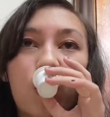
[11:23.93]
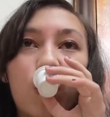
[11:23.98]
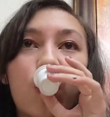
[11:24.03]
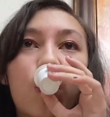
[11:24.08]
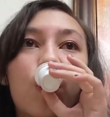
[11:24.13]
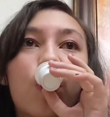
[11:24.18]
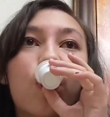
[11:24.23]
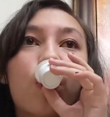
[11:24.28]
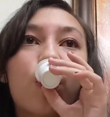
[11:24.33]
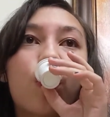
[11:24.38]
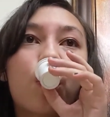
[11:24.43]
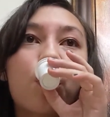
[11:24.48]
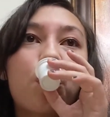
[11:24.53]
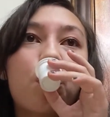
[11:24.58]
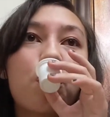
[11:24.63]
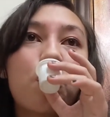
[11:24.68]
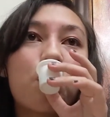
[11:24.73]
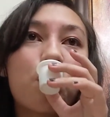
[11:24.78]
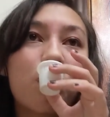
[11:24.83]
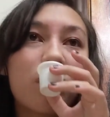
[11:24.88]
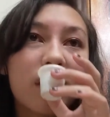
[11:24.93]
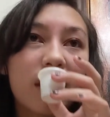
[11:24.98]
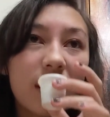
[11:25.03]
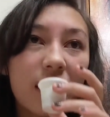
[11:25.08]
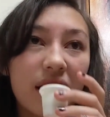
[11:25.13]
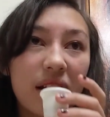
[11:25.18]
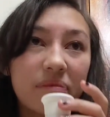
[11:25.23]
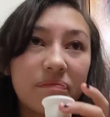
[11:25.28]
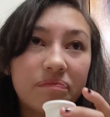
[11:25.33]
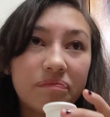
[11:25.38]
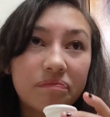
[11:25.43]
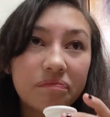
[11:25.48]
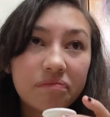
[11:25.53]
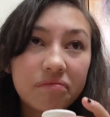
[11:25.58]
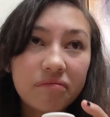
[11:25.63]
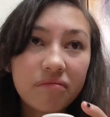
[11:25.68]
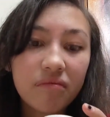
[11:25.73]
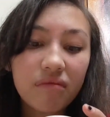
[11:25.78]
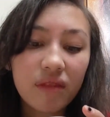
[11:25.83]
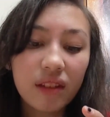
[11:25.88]

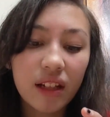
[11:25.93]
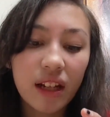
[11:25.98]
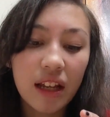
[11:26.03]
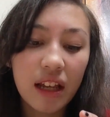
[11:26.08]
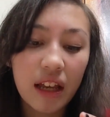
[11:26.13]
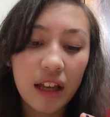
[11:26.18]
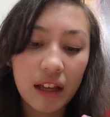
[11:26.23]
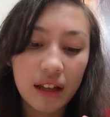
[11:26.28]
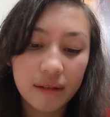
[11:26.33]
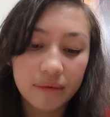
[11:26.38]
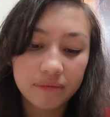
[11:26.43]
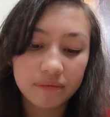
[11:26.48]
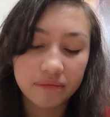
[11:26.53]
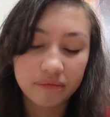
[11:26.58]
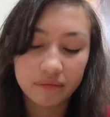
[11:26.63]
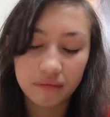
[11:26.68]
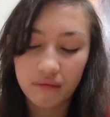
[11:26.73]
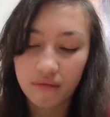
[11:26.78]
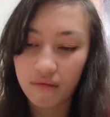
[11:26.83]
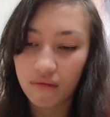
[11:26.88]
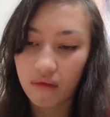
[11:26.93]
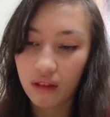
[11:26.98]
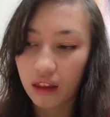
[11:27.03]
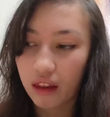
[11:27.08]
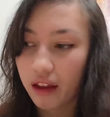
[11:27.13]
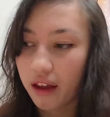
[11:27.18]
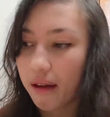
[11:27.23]
(no one is talking)